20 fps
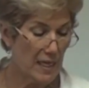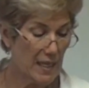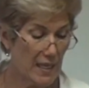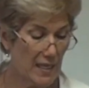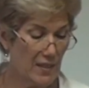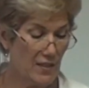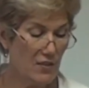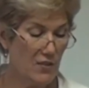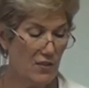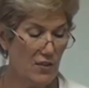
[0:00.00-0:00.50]

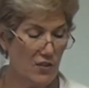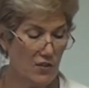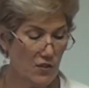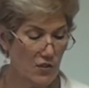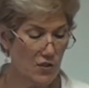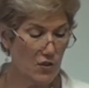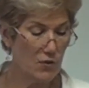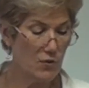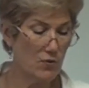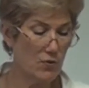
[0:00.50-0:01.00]
Is the
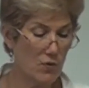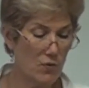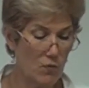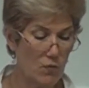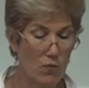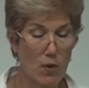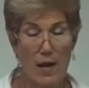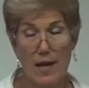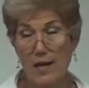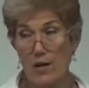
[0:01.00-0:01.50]
student
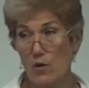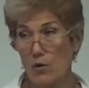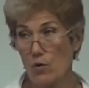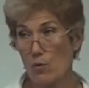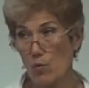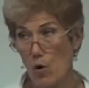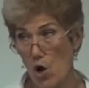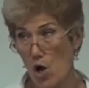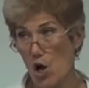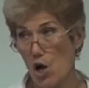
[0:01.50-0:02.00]
right
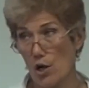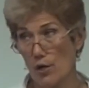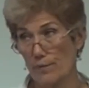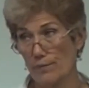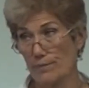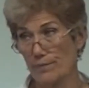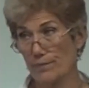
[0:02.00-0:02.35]
or wrong?